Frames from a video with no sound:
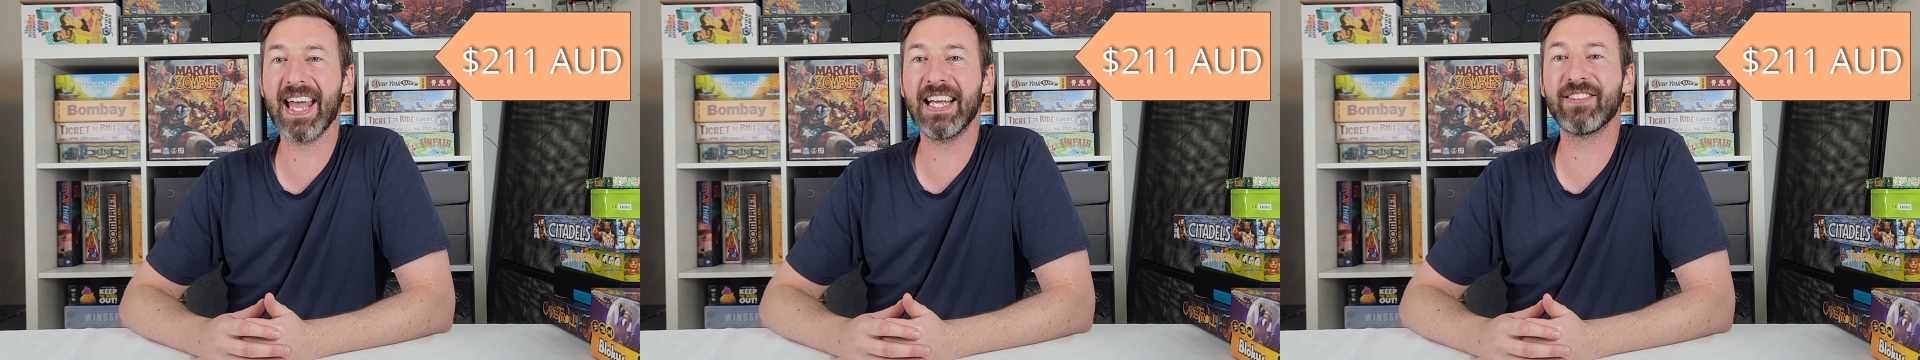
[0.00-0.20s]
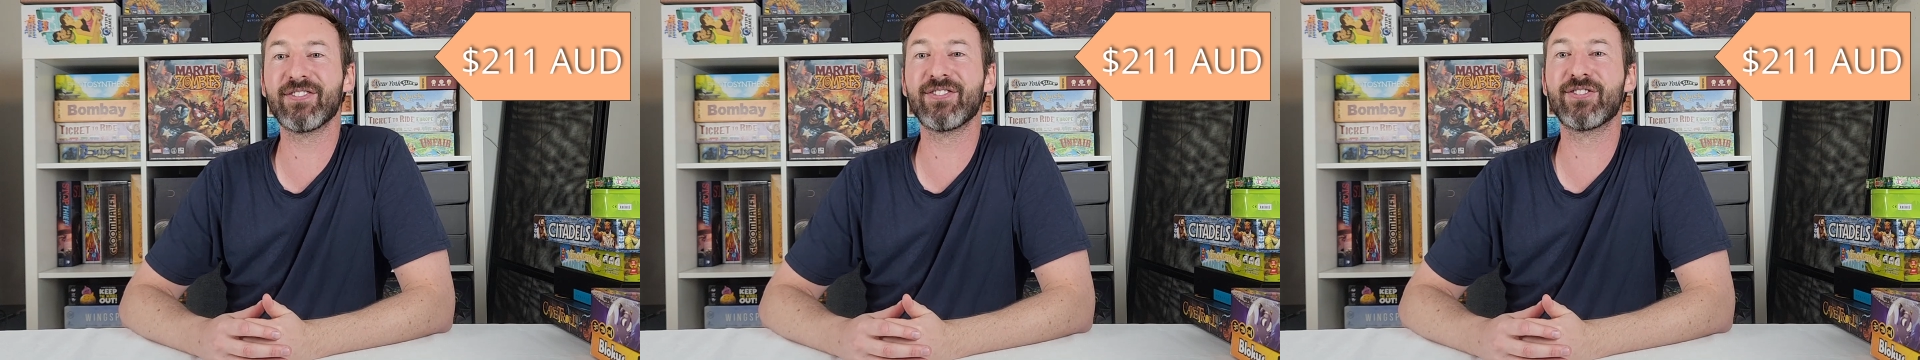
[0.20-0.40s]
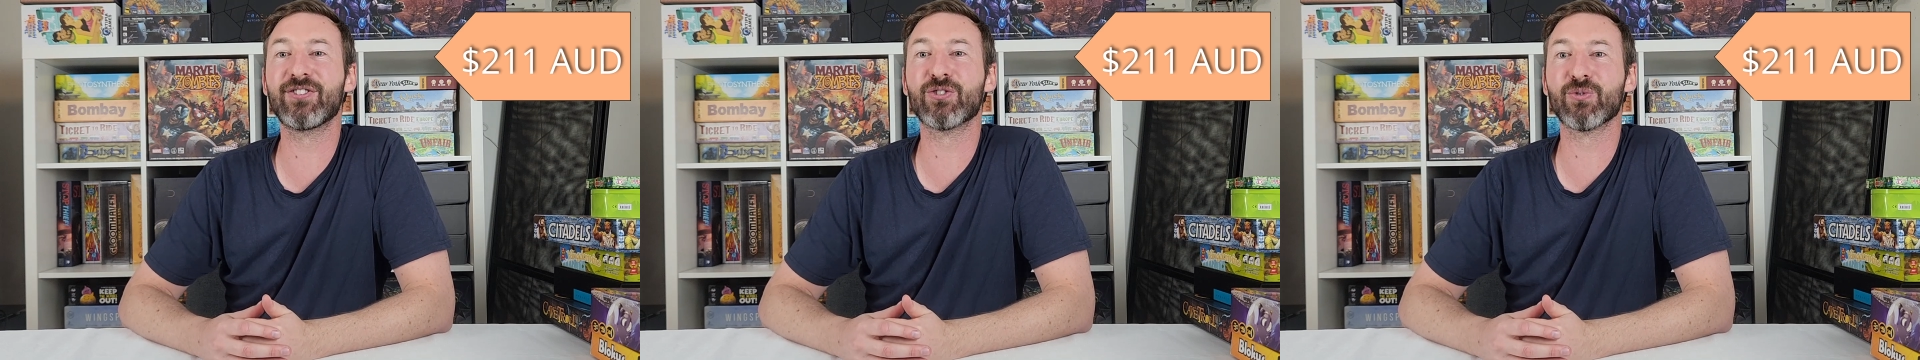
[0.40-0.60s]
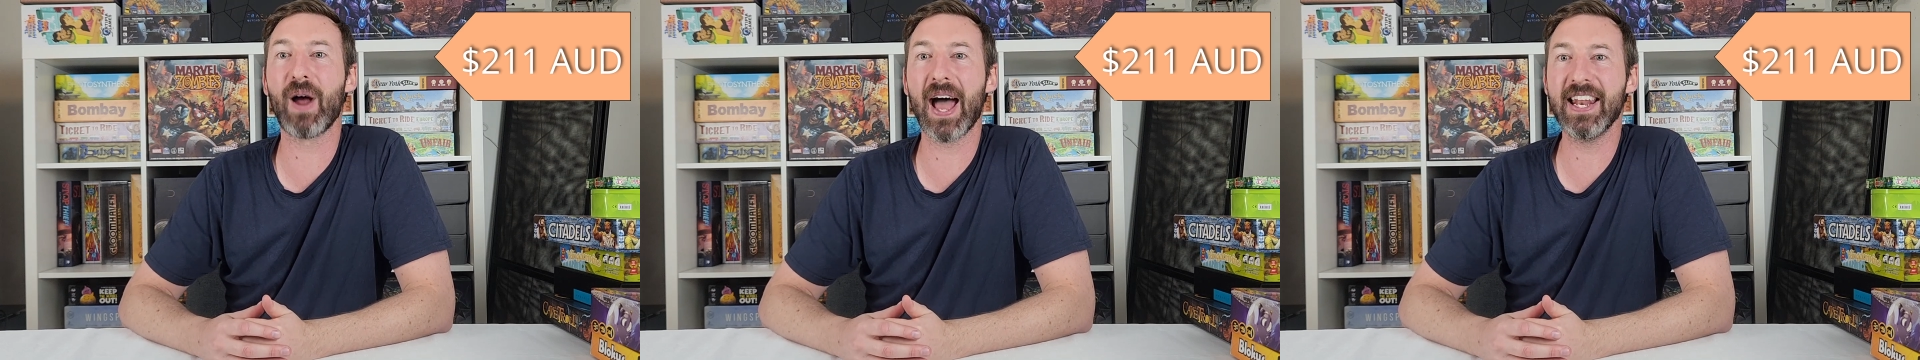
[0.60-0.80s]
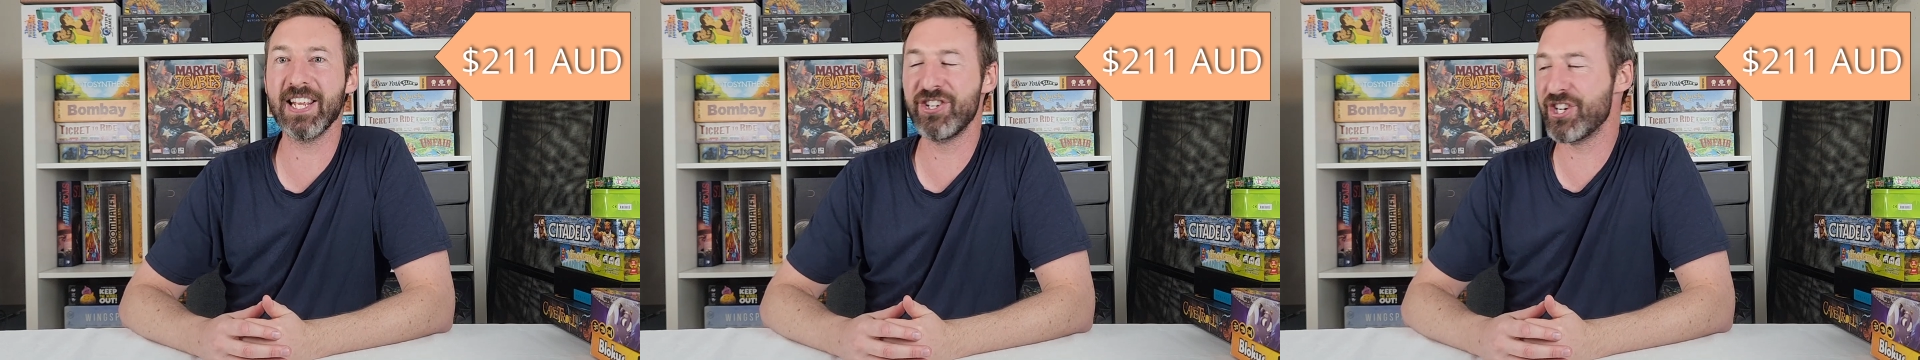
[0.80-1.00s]
It's
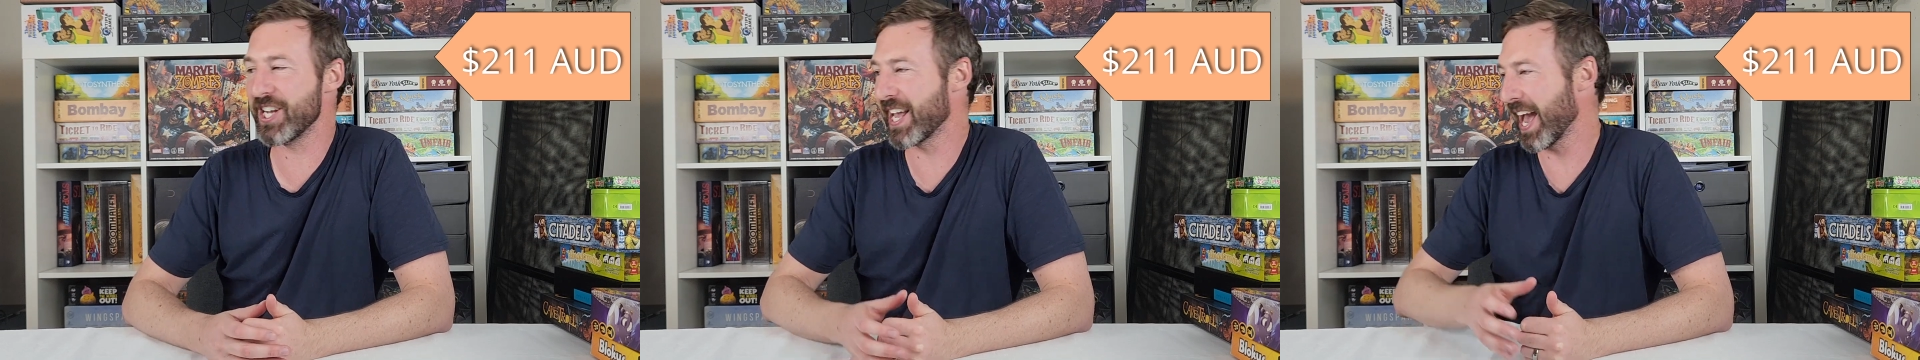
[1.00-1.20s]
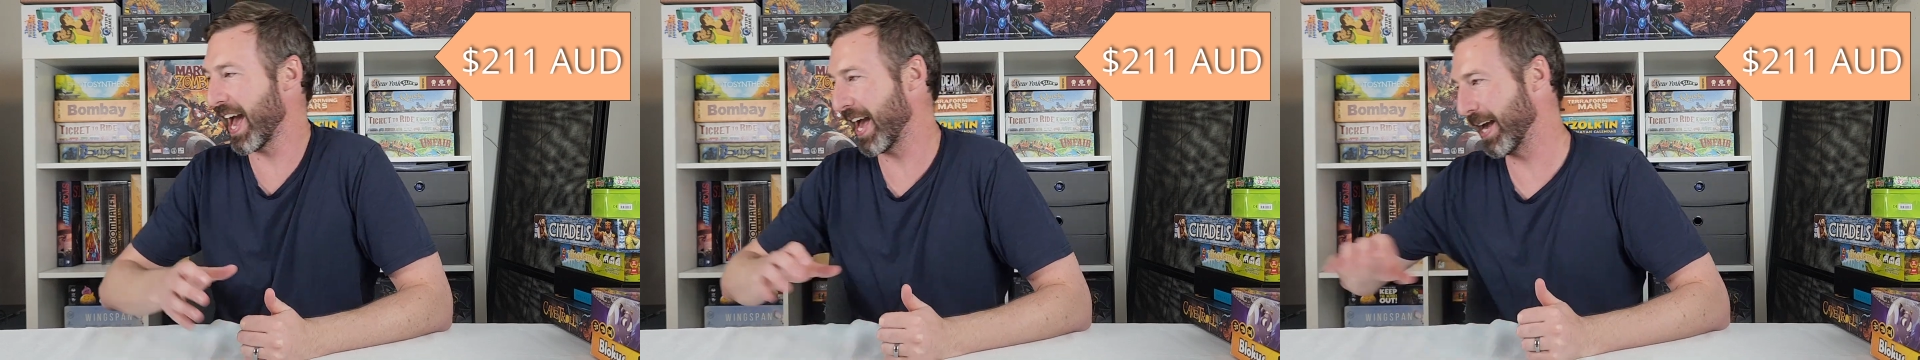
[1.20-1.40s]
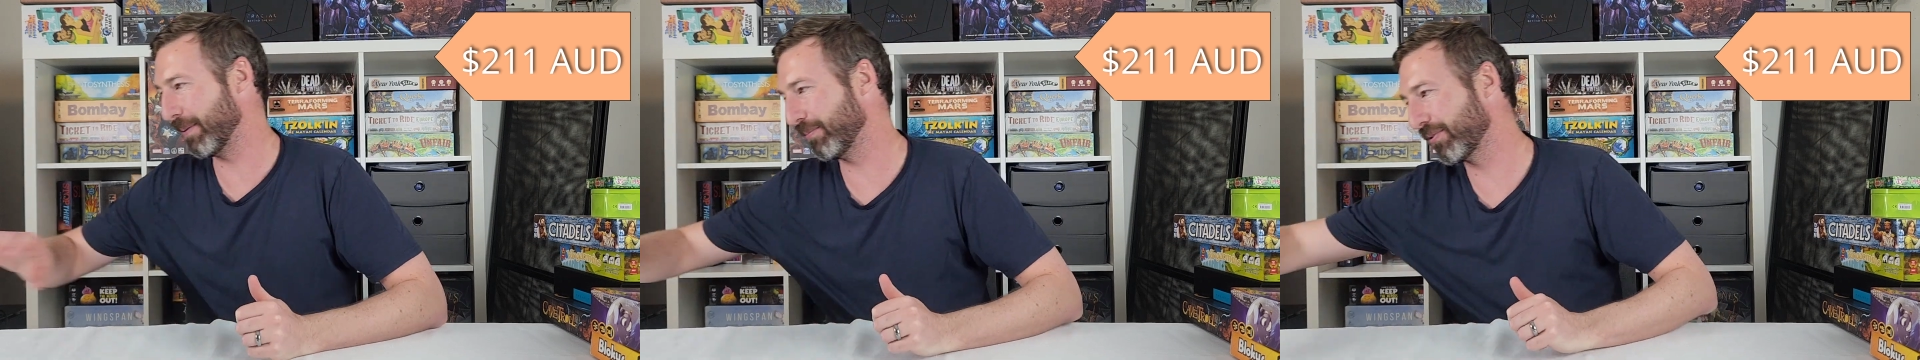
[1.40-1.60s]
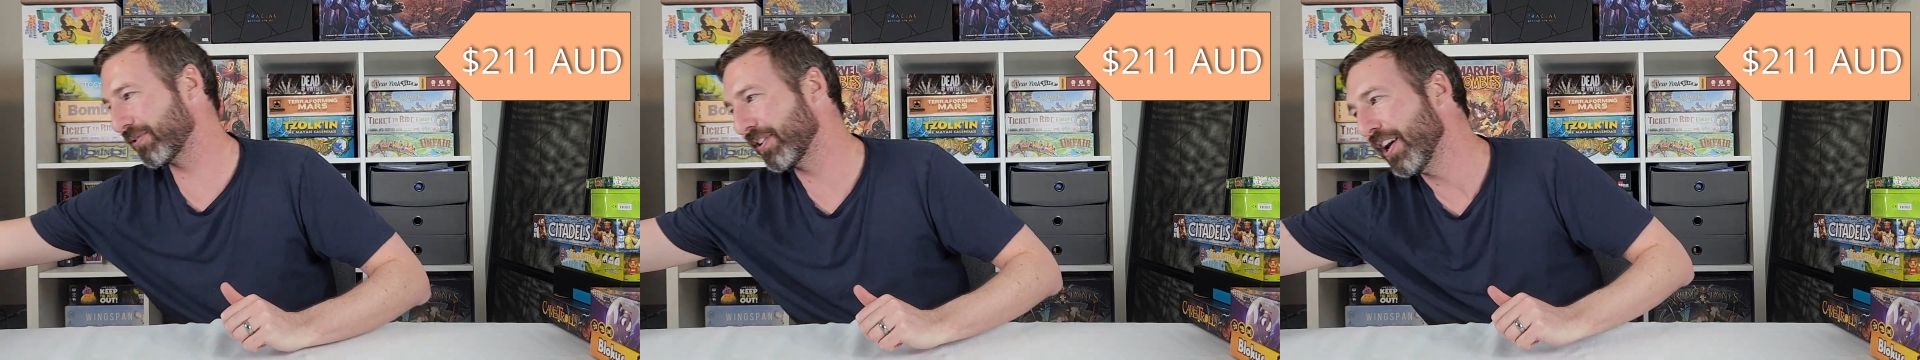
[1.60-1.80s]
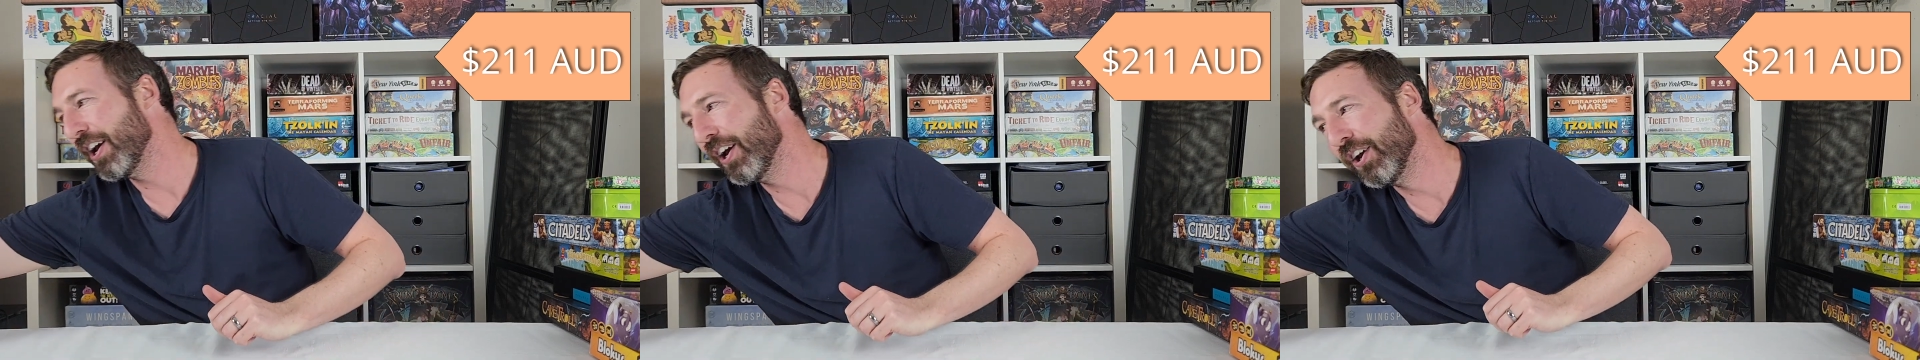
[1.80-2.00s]
strategy games.